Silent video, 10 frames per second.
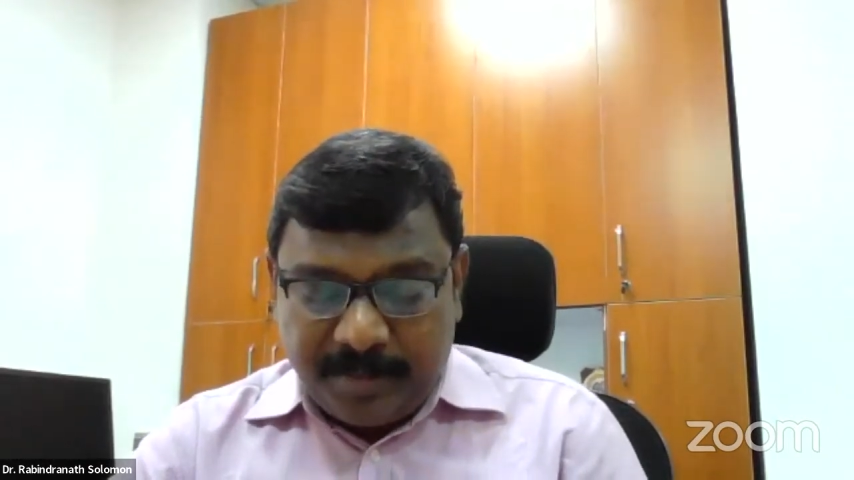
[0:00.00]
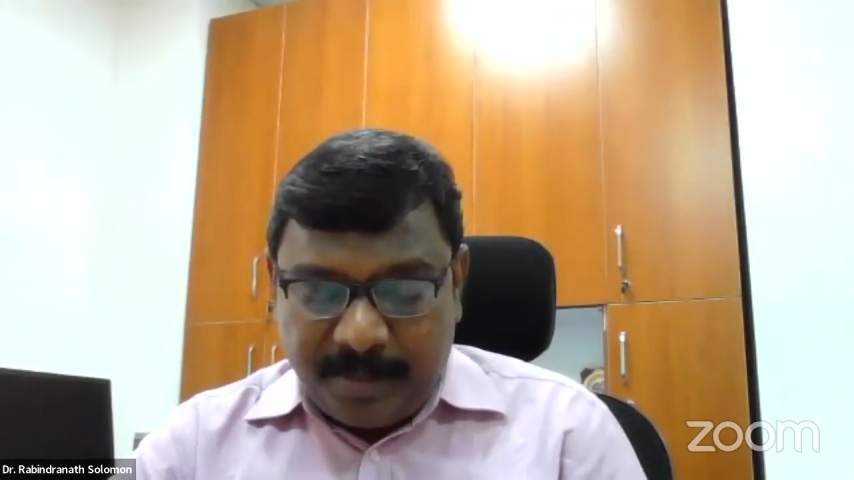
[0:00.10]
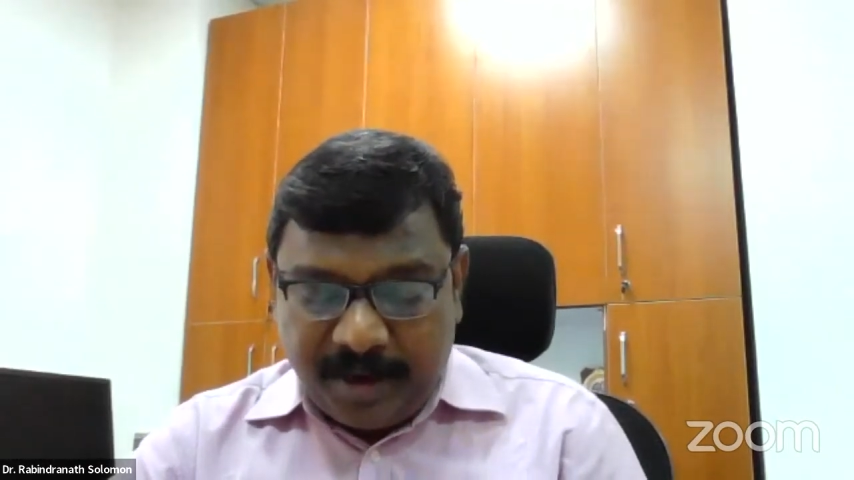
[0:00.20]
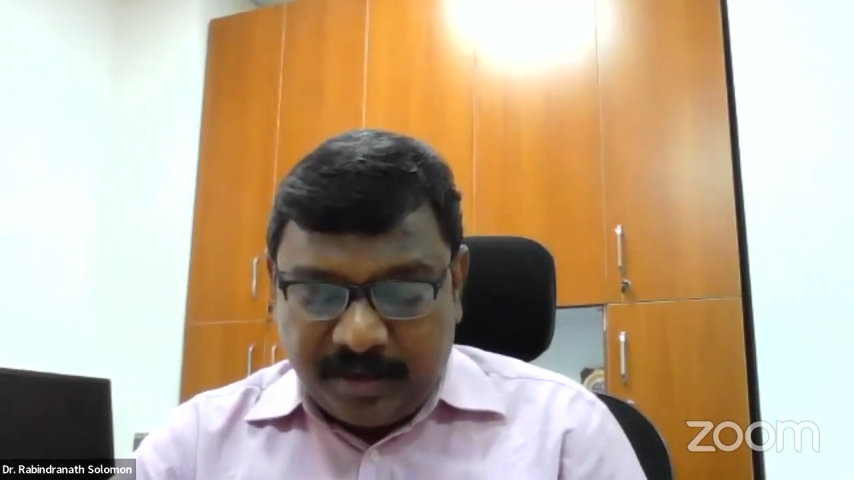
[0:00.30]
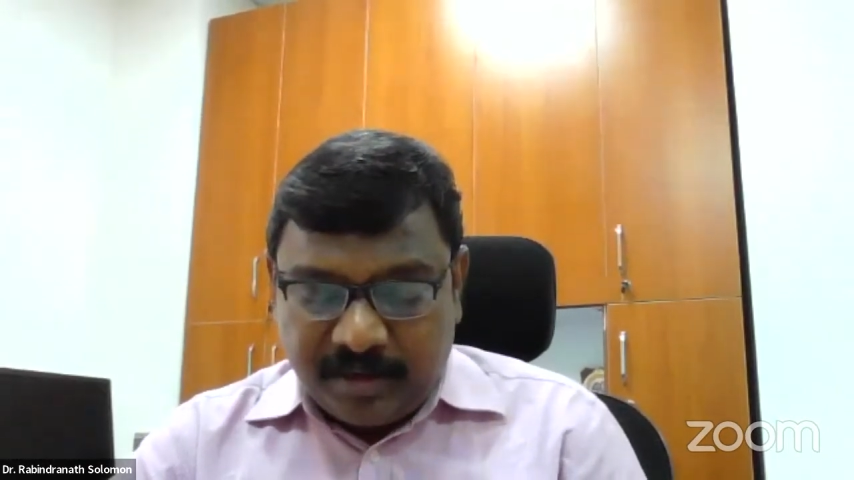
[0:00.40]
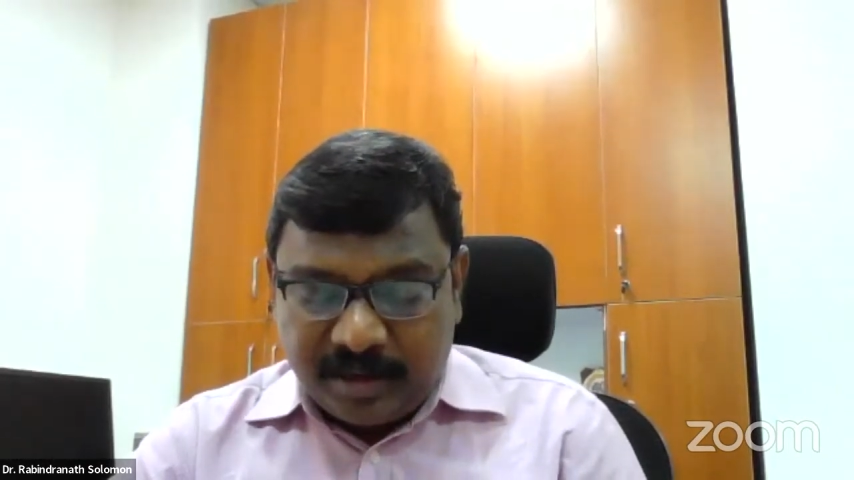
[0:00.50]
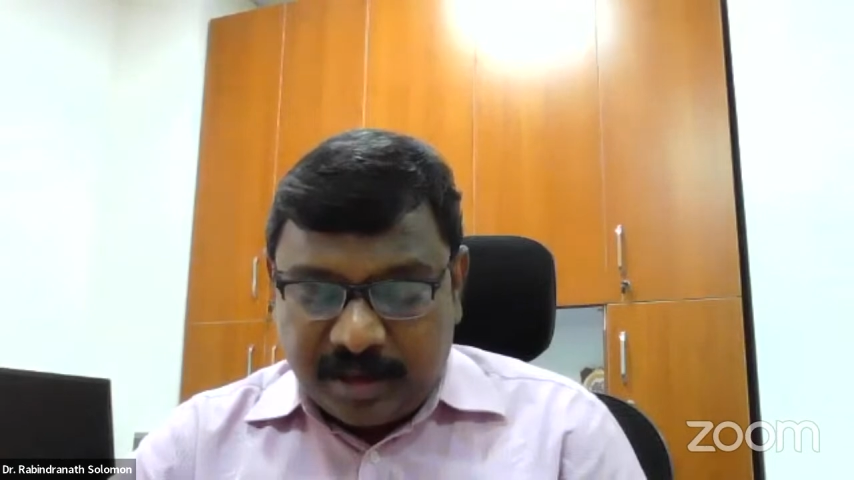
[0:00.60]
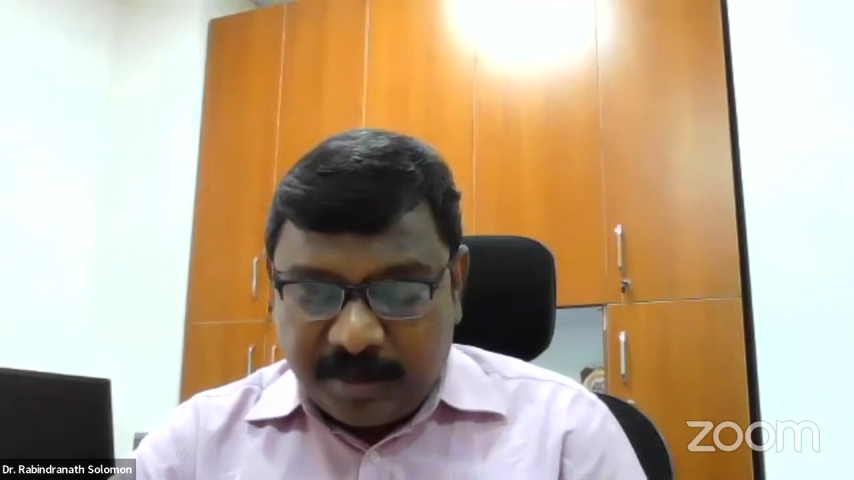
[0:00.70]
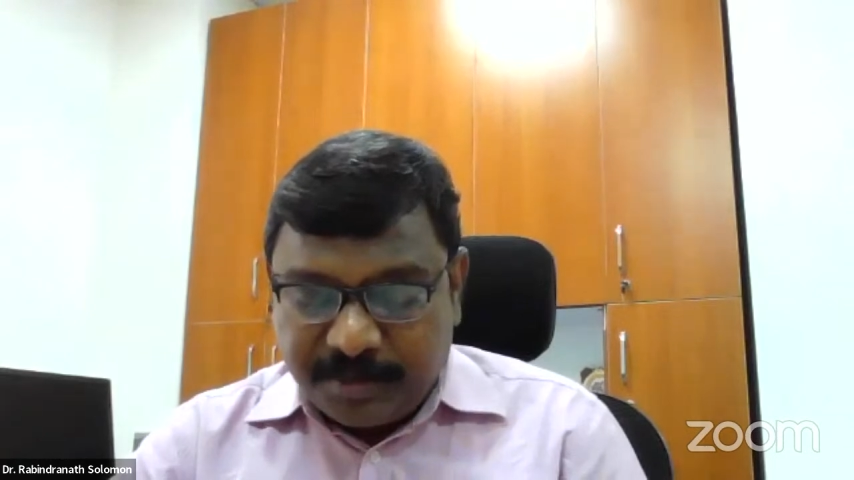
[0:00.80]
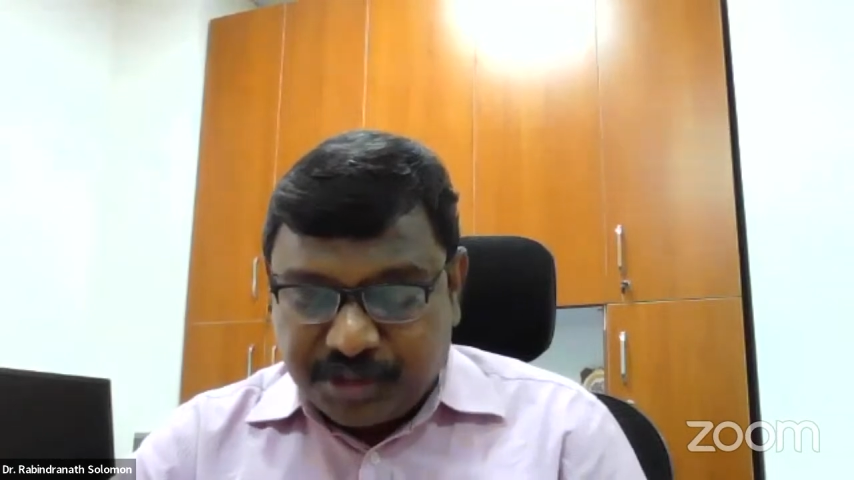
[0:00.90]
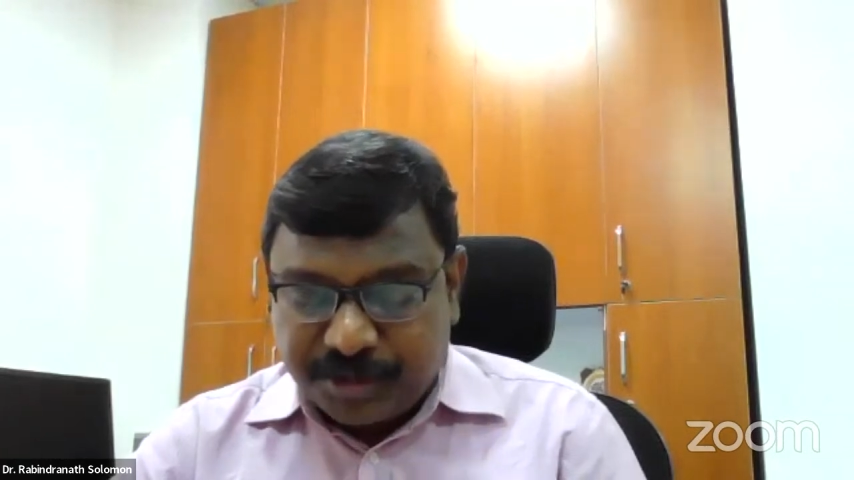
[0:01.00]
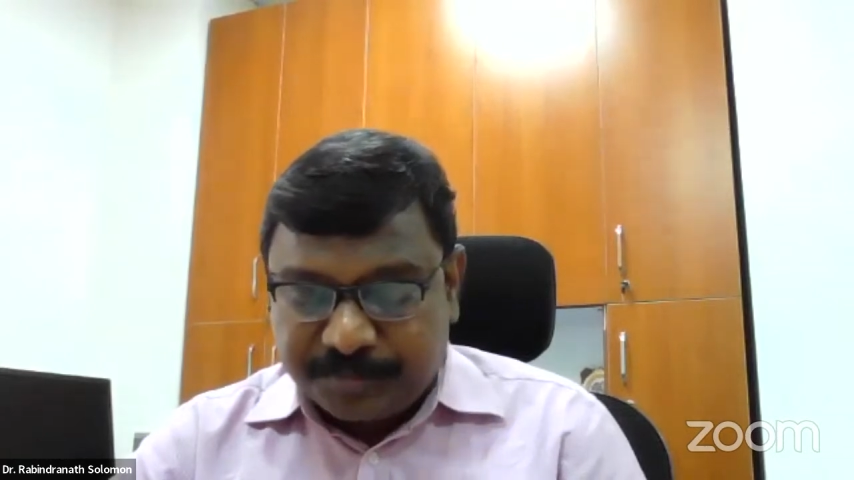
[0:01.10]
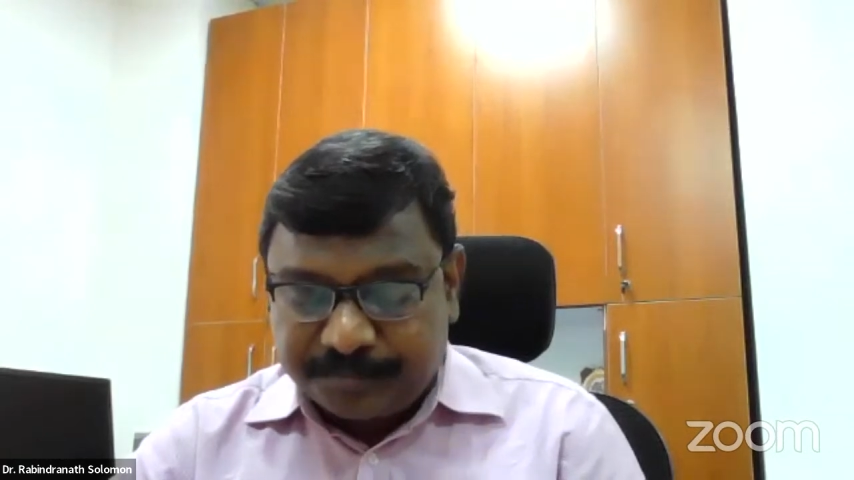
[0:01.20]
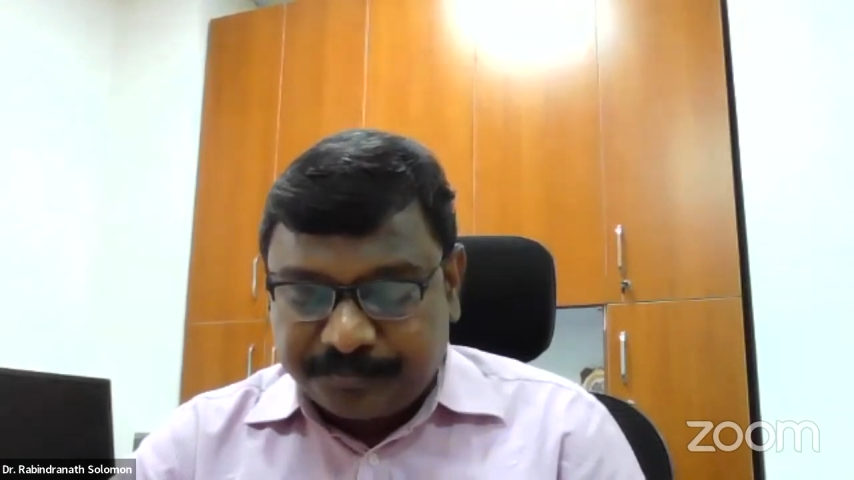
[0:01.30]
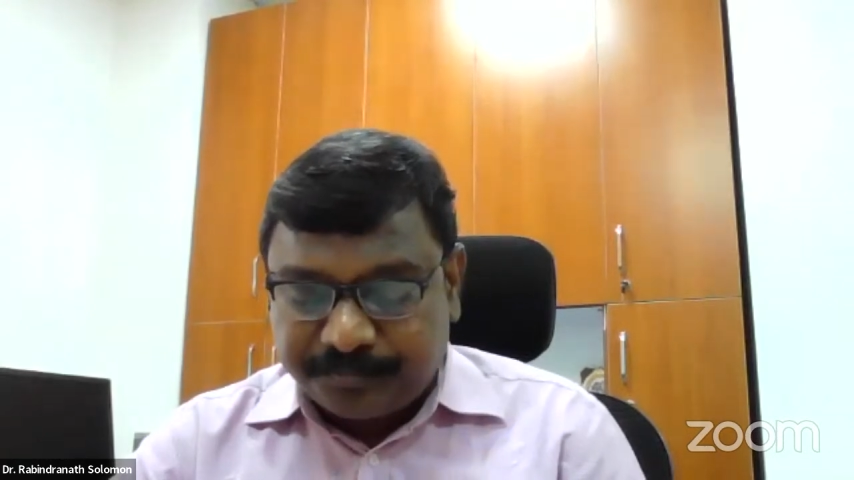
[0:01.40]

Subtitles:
Then remission.